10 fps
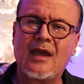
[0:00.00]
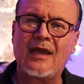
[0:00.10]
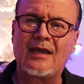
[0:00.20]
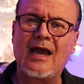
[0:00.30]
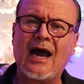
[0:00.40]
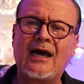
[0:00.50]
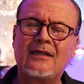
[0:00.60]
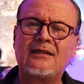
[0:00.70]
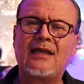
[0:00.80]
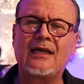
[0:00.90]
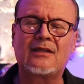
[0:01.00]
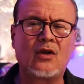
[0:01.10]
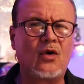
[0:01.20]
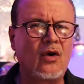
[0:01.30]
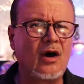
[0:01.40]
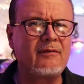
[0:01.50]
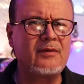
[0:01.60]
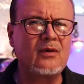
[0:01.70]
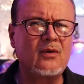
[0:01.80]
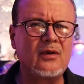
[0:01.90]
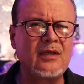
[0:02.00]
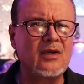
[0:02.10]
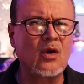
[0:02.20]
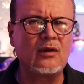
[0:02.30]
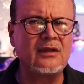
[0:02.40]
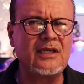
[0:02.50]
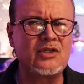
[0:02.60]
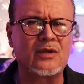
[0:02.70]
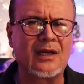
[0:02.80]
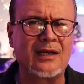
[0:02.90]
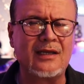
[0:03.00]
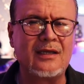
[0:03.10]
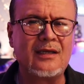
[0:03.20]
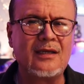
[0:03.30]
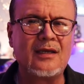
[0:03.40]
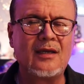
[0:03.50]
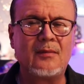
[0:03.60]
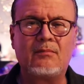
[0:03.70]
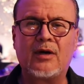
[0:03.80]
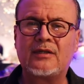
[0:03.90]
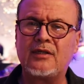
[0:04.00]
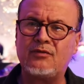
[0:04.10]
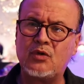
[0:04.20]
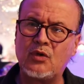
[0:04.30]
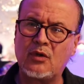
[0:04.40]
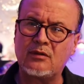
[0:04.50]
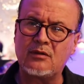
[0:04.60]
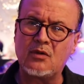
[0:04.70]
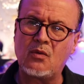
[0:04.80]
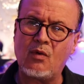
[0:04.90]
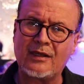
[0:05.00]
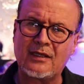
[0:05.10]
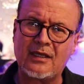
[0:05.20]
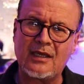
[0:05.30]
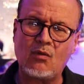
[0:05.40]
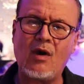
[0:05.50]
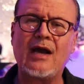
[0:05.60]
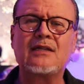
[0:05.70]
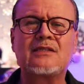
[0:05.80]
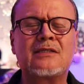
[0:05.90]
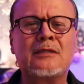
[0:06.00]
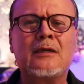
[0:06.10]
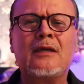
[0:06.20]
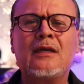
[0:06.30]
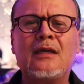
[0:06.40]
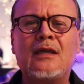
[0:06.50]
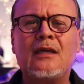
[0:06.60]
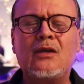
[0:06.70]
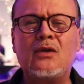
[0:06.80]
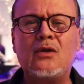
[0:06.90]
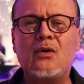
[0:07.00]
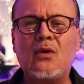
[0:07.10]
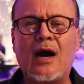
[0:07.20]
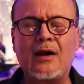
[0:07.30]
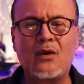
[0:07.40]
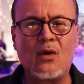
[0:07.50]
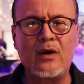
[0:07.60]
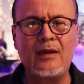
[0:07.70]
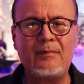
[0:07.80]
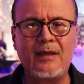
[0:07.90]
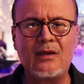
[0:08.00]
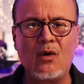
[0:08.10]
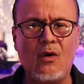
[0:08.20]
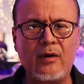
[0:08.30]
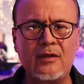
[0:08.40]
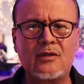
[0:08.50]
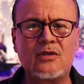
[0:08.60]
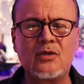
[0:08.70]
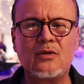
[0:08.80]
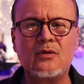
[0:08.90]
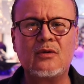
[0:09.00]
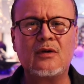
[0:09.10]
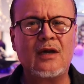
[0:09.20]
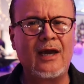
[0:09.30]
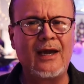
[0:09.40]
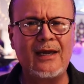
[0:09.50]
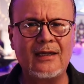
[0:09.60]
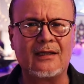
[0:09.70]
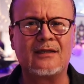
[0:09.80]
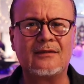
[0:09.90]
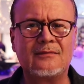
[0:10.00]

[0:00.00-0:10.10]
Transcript: a God that loves you unconditionally. But if you don't do what He wants, you are going to be going to hell.